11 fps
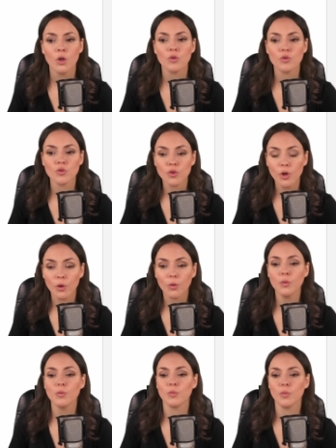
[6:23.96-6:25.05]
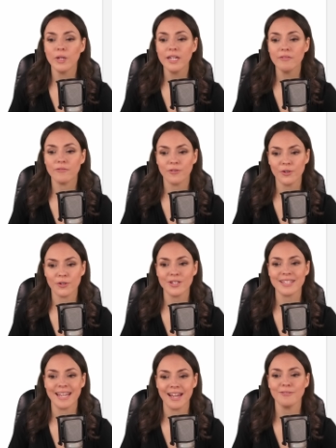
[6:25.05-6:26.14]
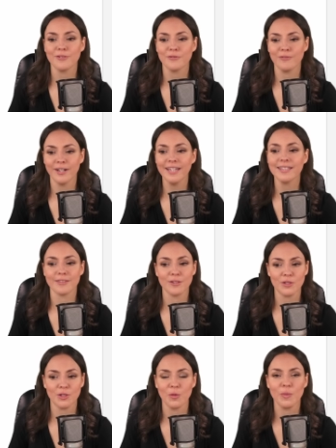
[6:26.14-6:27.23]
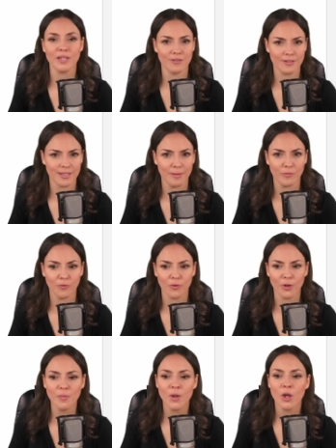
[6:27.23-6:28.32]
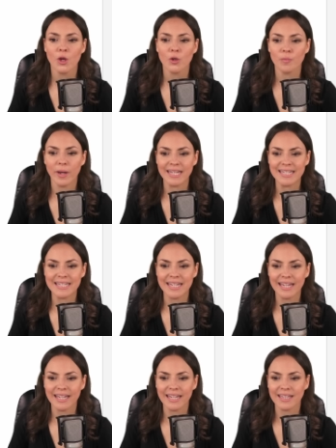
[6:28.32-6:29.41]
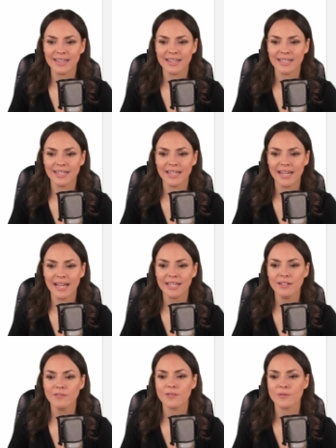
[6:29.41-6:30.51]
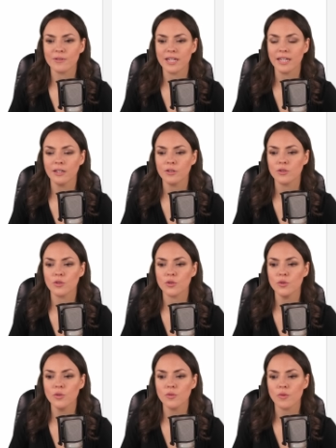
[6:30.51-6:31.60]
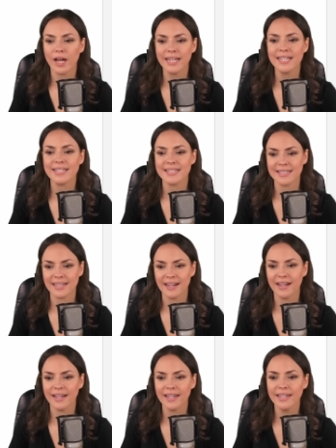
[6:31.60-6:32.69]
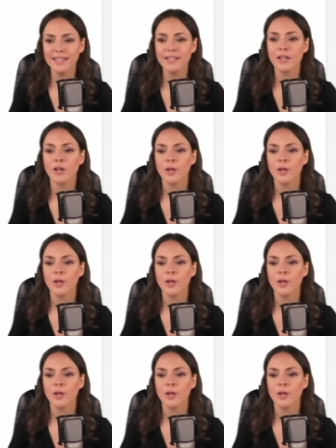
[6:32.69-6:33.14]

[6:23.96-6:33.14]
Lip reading: So we first have to find the slope-intercept form by taking the negative 3 to the right side.